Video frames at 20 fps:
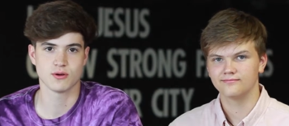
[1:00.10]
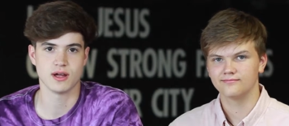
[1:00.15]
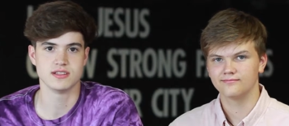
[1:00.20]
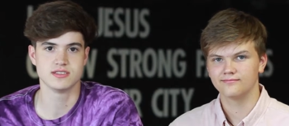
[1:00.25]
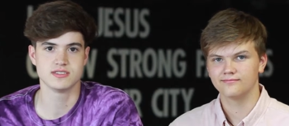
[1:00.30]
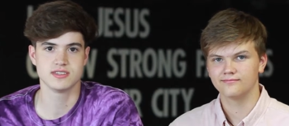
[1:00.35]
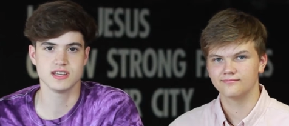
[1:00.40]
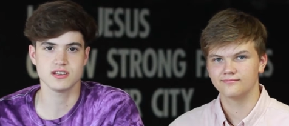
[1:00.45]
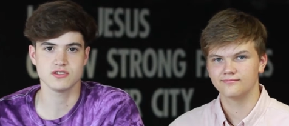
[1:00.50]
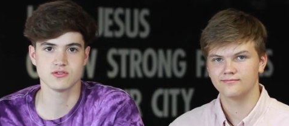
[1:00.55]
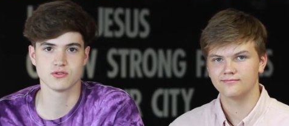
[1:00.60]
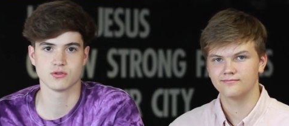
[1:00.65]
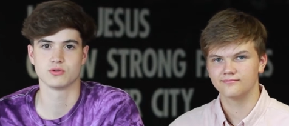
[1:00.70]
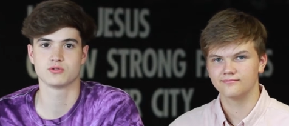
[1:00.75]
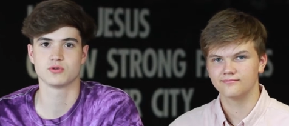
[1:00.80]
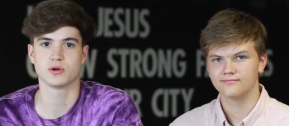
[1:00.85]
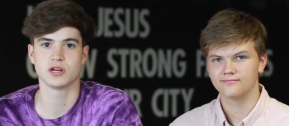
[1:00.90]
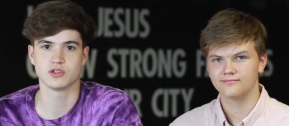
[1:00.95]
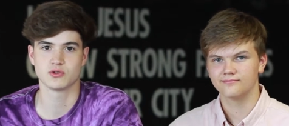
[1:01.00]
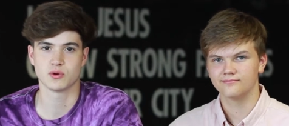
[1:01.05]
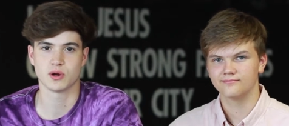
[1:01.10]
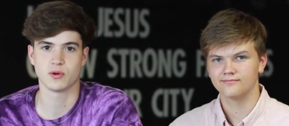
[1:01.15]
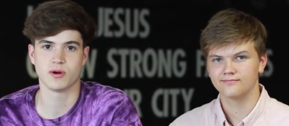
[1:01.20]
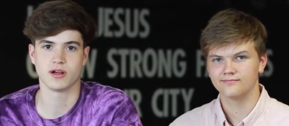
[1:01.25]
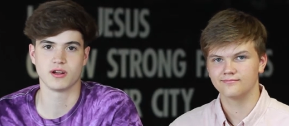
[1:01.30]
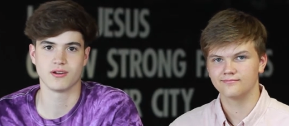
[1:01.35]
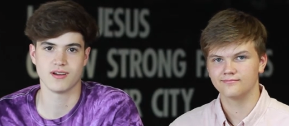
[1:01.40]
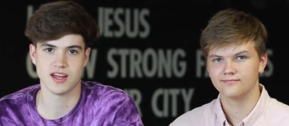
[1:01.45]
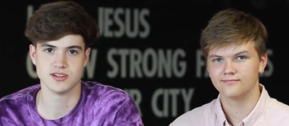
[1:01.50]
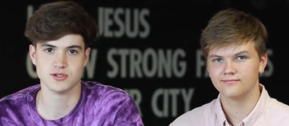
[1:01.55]
Speaker 1: grade 6 through
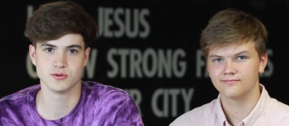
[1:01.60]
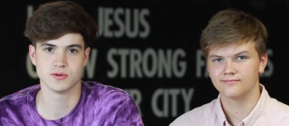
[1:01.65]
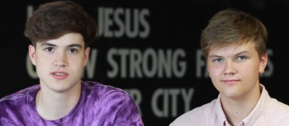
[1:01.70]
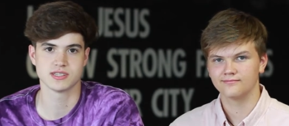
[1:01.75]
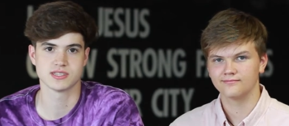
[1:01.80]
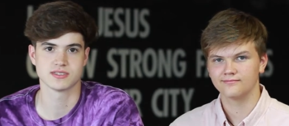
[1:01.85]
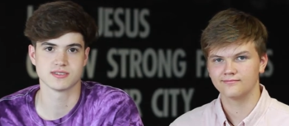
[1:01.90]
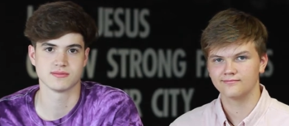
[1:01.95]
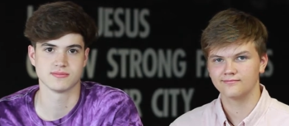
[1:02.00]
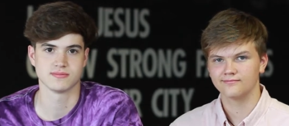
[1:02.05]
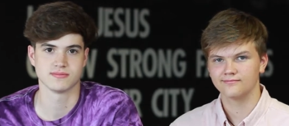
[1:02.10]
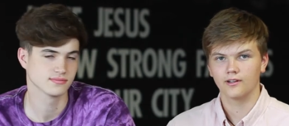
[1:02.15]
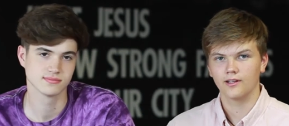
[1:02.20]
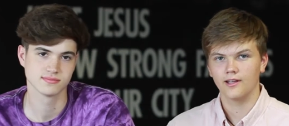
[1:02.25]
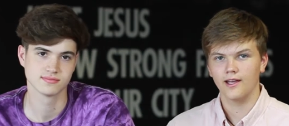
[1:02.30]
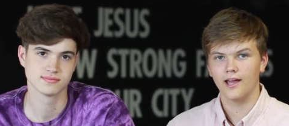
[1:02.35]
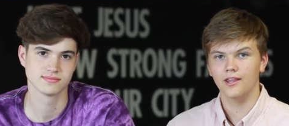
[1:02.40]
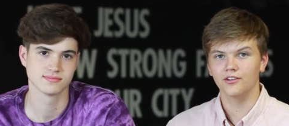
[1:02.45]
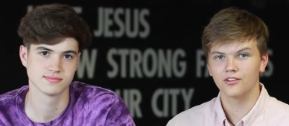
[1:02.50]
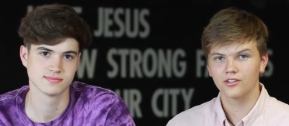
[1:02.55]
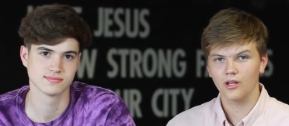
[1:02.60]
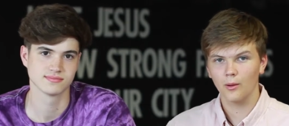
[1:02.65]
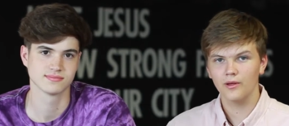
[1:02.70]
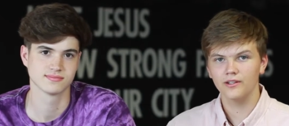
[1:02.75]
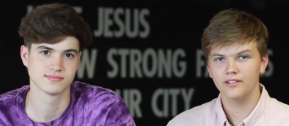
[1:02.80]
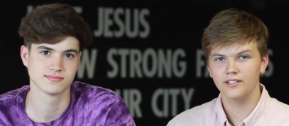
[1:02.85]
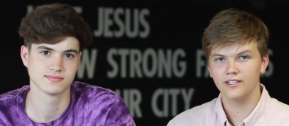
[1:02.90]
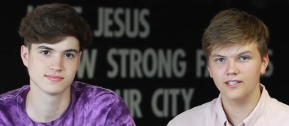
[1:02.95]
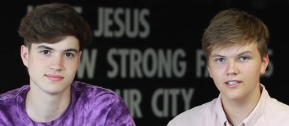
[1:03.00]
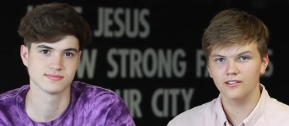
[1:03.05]
2021 graduates.
Speaker 2: And
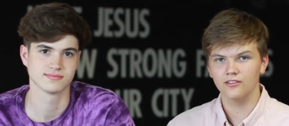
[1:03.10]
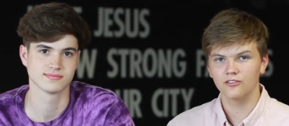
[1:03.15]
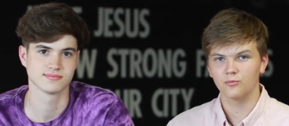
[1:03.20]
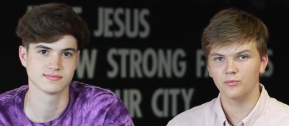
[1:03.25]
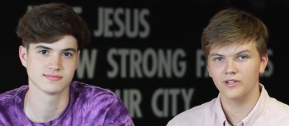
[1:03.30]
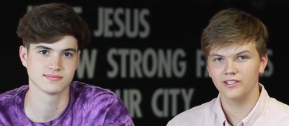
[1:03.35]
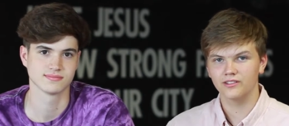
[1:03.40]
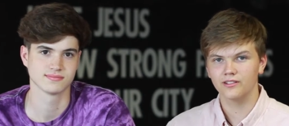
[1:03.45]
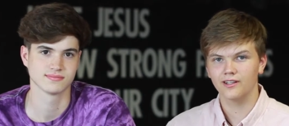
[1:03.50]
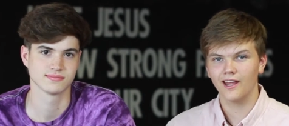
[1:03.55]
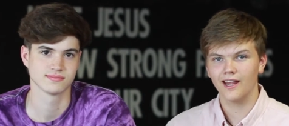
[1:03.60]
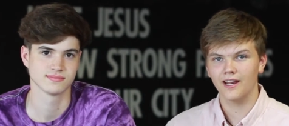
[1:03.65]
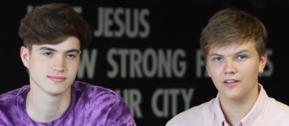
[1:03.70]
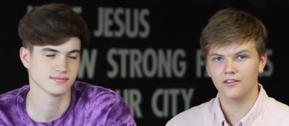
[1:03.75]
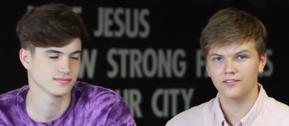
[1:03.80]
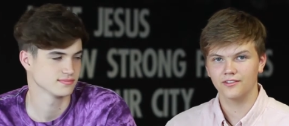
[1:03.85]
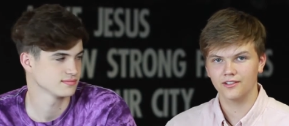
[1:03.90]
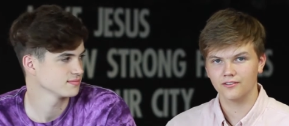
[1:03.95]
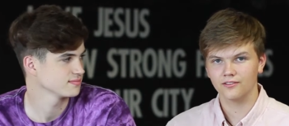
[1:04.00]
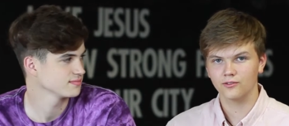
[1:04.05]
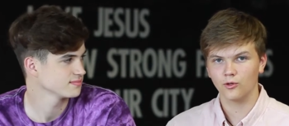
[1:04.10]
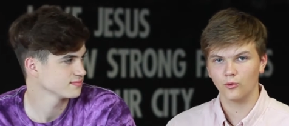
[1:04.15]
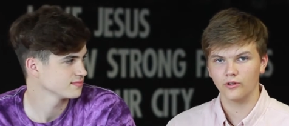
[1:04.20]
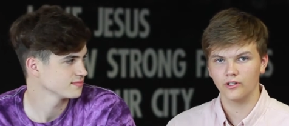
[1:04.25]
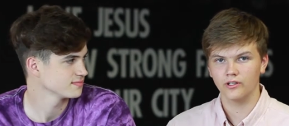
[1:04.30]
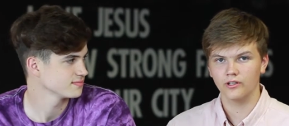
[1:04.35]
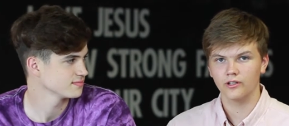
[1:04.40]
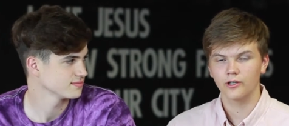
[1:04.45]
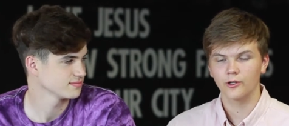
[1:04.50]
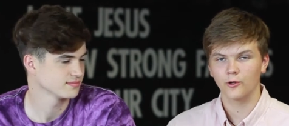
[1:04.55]
Summit teens meet tonight at
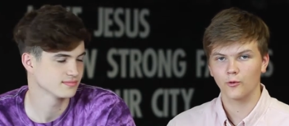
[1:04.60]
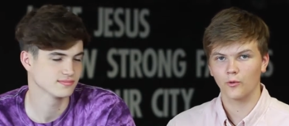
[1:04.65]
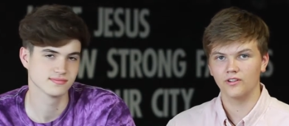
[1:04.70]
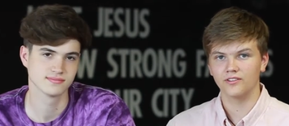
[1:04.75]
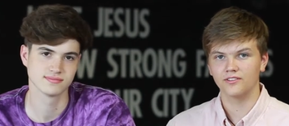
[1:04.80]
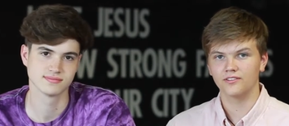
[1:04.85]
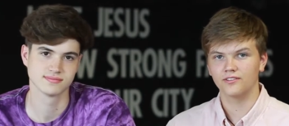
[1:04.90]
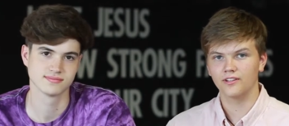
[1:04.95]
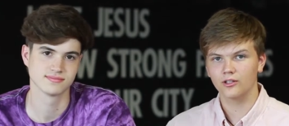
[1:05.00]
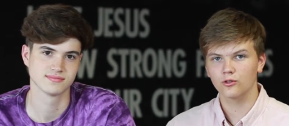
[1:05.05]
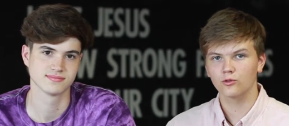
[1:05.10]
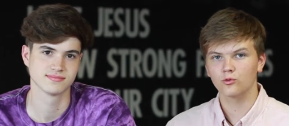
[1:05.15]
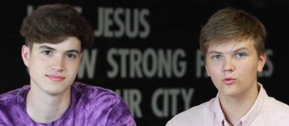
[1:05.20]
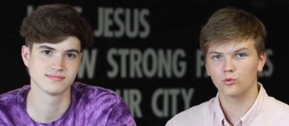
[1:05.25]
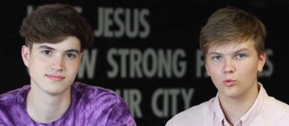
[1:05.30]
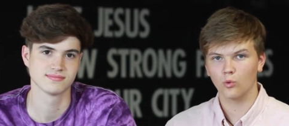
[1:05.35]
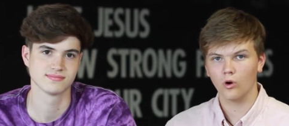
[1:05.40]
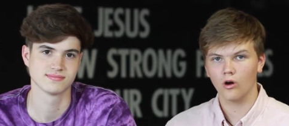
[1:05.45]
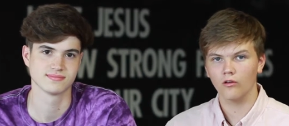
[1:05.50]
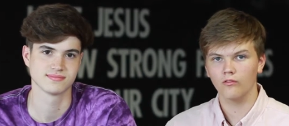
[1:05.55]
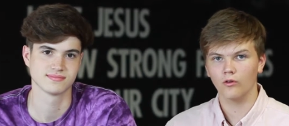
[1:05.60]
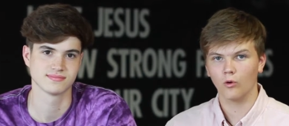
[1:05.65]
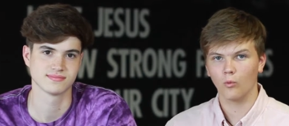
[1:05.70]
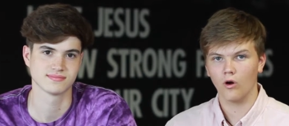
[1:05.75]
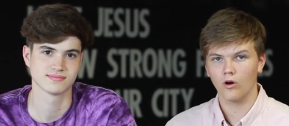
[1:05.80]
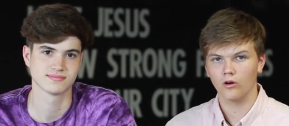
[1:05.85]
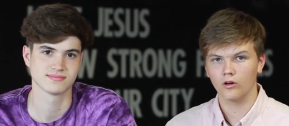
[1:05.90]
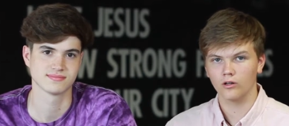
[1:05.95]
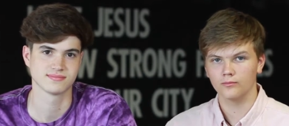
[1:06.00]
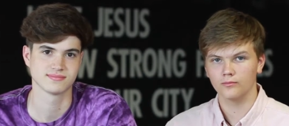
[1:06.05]
6.30. Grades 6 through 12 are
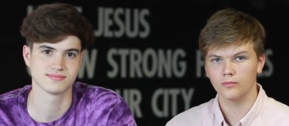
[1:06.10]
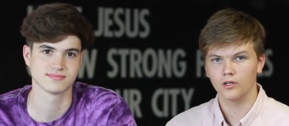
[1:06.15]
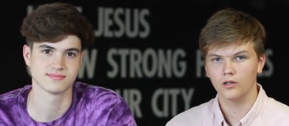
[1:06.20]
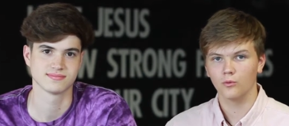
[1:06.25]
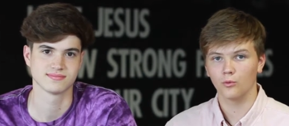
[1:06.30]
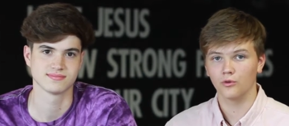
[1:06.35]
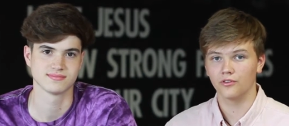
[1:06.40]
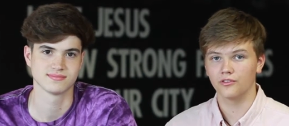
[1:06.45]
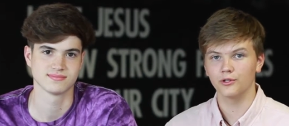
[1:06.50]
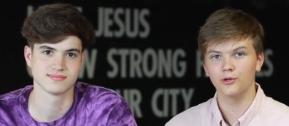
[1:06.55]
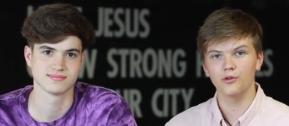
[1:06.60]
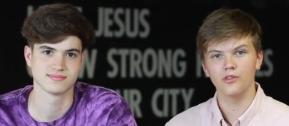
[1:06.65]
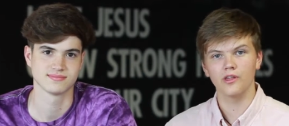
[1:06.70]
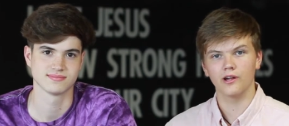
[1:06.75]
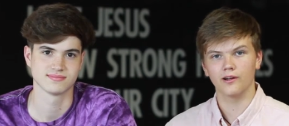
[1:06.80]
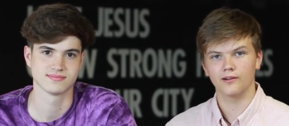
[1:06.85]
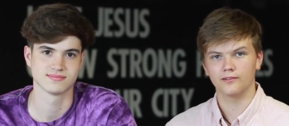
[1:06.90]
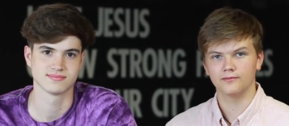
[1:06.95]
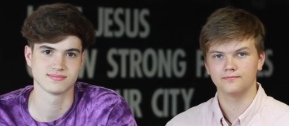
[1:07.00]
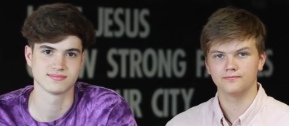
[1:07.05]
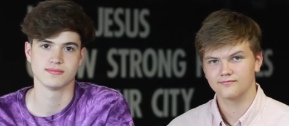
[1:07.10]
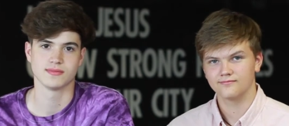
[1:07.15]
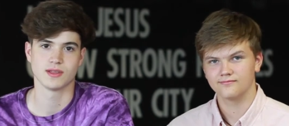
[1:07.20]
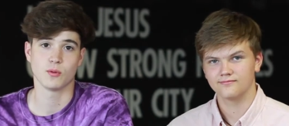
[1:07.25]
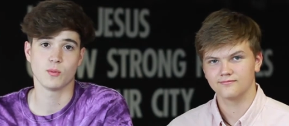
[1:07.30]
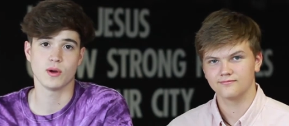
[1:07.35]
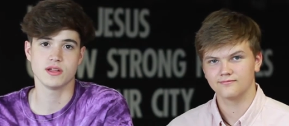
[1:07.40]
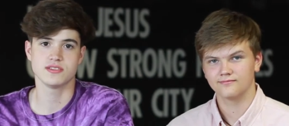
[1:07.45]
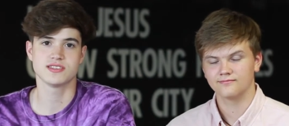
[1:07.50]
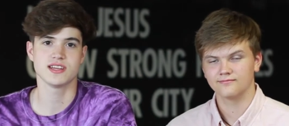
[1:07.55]
welcome. We'll see you there.
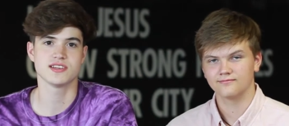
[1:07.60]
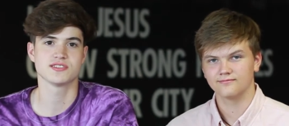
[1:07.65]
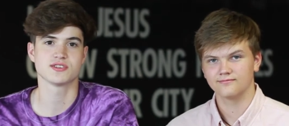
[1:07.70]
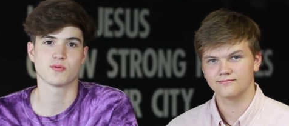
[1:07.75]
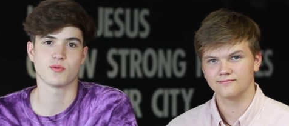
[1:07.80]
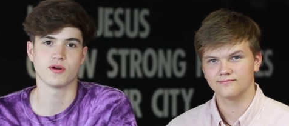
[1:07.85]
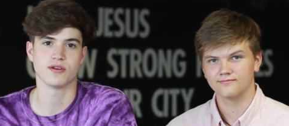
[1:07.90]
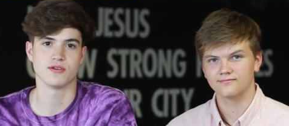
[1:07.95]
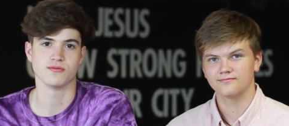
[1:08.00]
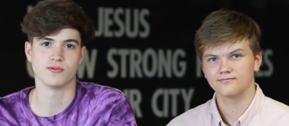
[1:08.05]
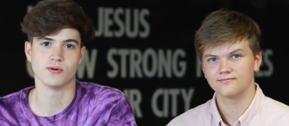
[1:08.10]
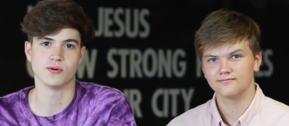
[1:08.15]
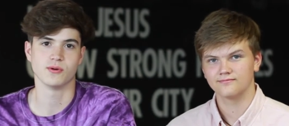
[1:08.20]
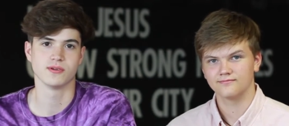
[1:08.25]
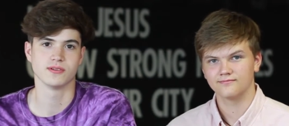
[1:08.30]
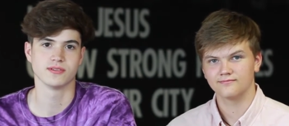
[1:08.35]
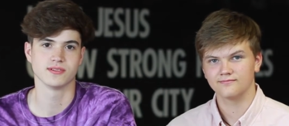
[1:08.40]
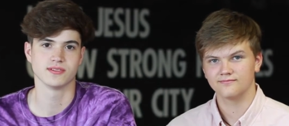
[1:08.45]
Speaker 1: Wednesdays are wonderful.